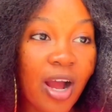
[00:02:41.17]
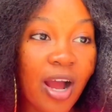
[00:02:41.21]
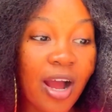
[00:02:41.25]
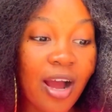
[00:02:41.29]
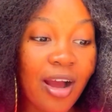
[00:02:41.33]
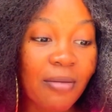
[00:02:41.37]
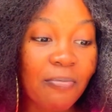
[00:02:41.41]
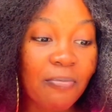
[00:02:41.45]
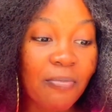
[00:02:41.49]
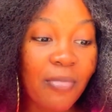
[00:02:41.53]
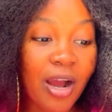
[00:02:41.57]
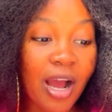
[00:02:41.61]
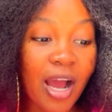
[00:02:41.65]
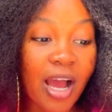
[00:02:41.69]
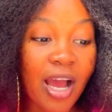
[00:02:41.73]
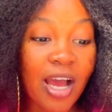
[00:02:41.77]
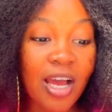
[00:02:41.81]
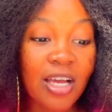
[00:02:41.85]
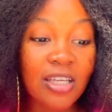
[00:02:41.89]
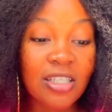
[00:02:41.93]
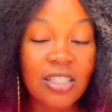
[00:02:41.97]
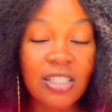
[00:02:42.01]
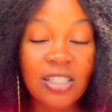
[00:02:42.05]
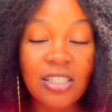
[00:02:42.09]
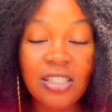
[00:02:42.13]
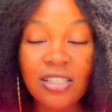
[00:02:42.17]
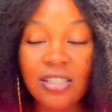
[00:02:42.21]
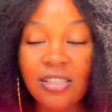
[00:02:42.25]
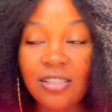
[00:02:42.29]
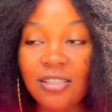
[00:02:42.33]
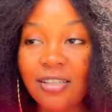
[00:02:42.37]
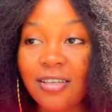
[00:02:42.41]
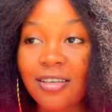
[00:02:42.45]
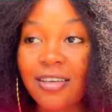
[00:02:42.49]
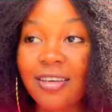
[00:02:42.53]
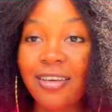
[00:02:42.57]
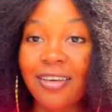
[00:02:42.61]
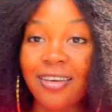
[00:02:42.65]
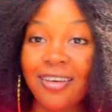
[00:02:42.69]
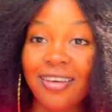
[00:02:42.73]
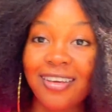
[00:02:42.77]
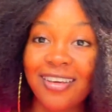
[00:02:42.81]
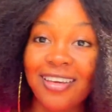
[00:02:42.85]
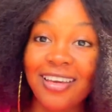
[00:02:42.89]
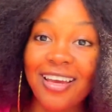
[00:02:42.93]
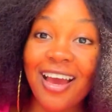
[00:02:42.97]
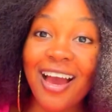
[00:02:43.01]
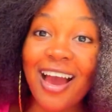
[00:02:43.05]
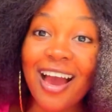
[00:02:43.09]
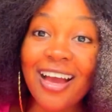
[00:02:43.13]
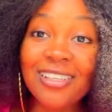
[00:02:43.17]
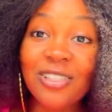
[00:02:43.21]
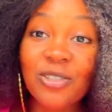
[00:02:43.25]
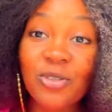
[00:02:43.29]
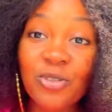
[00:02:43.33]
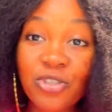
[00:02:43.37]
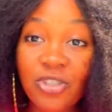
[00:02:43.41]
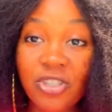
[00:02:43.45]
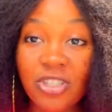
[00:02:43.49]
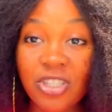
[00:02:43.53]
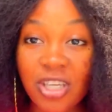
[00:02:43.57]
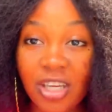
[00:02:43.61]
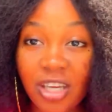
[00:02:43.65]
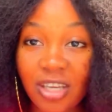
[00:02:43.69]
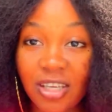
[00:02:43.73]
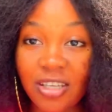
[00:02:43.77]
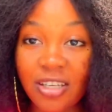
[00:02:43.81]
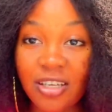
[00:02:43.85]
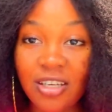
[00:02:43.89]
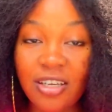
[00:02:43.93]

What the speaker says: I just want to check.